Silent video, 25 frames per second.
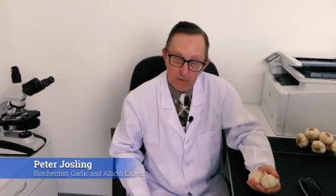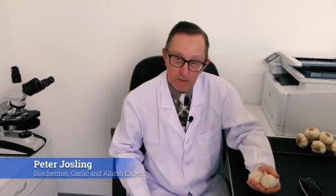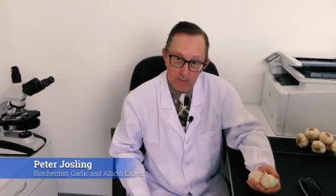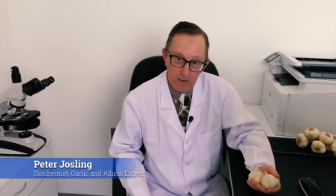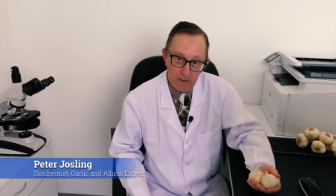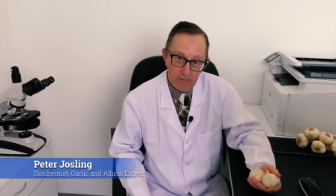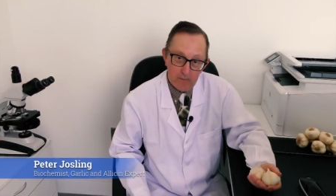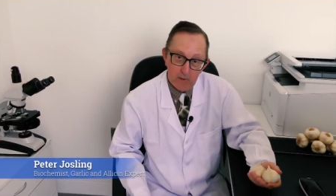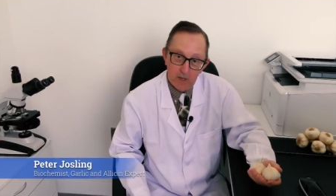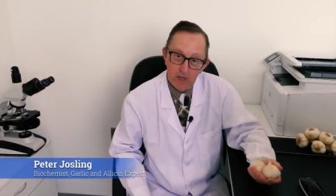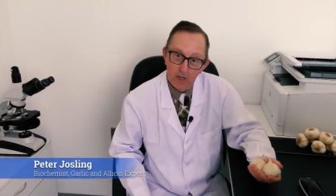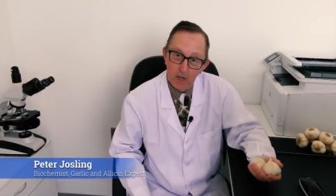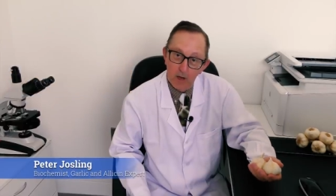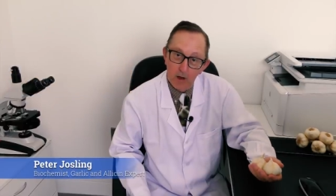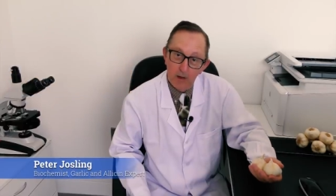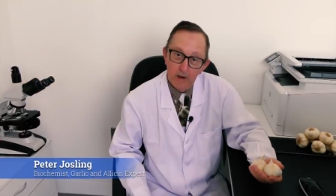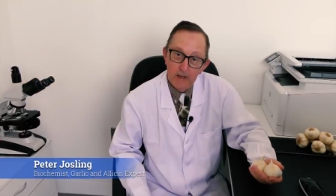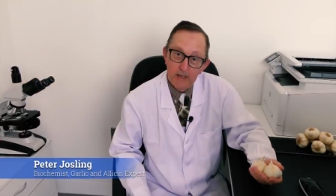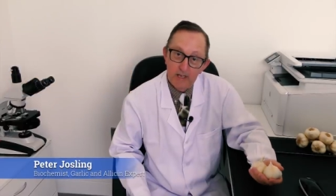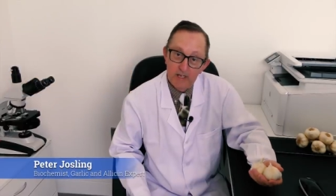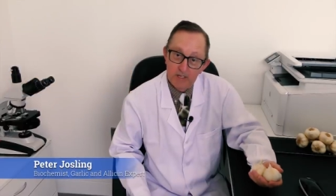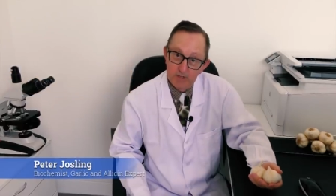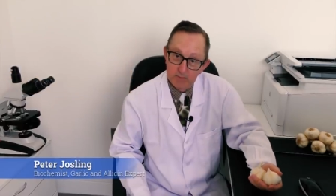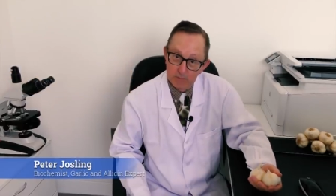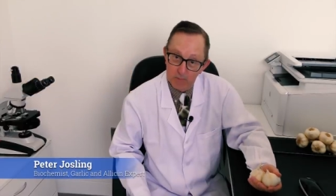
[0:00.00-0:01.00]
Remember,
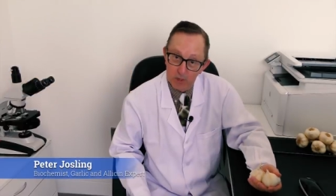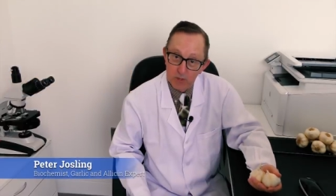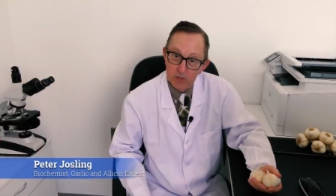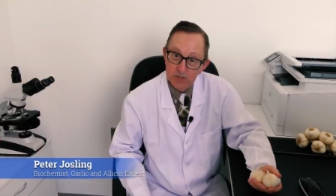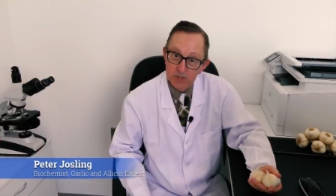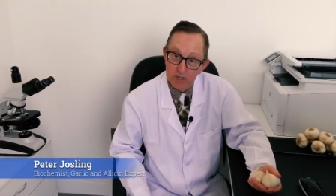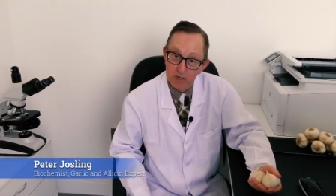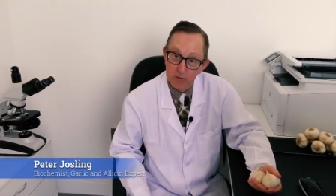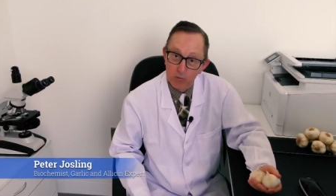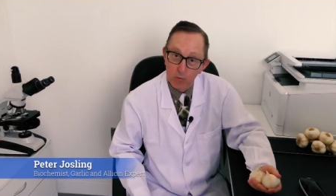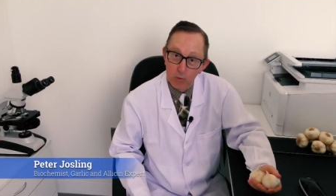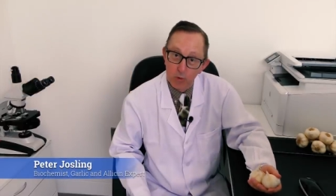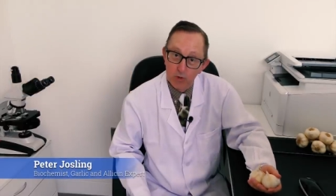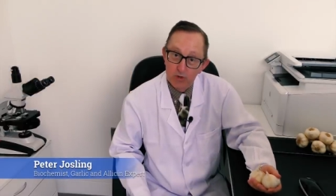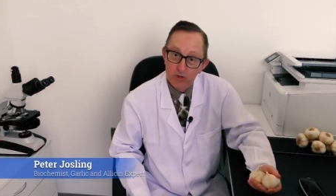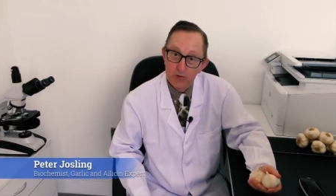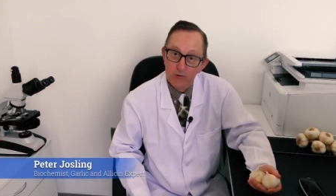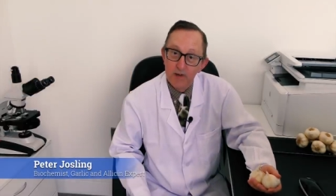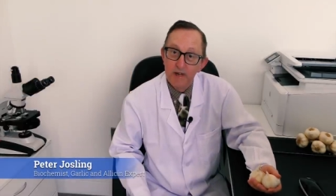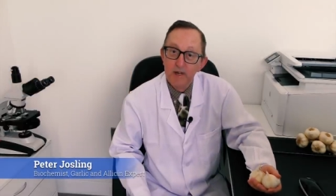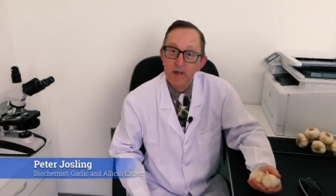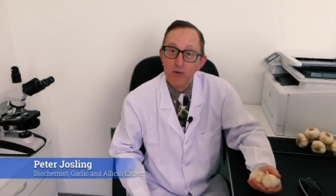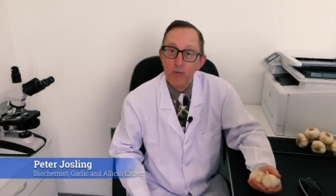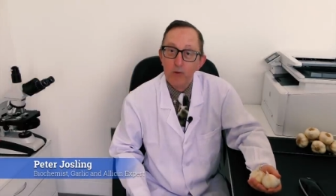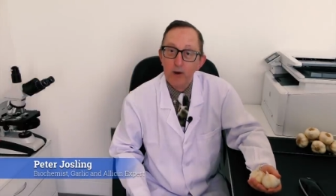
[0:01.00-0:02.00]
garlic is mostly water
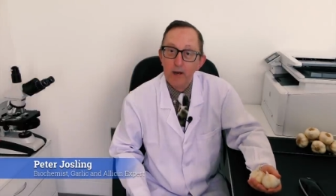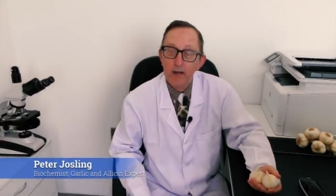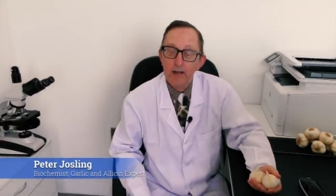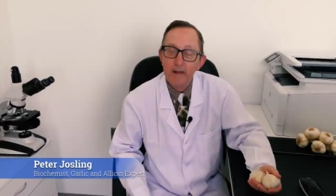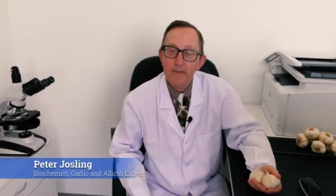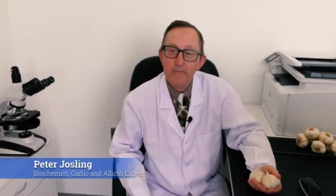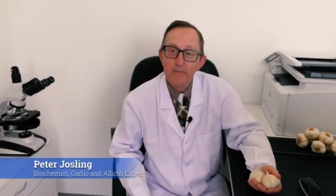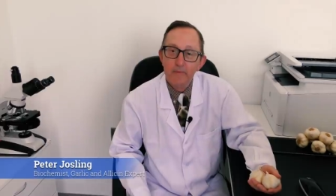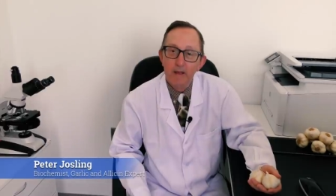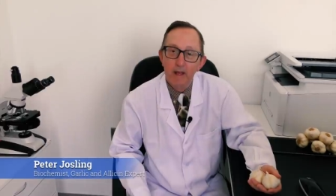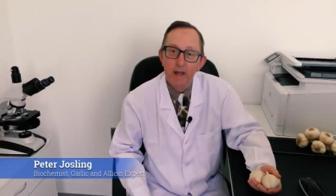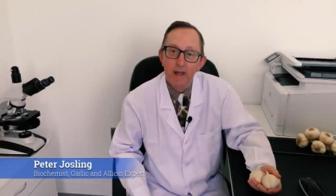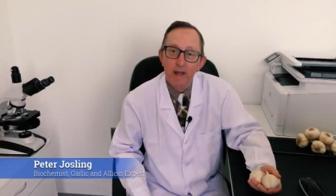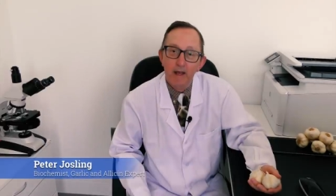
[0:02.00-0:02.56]
anyway,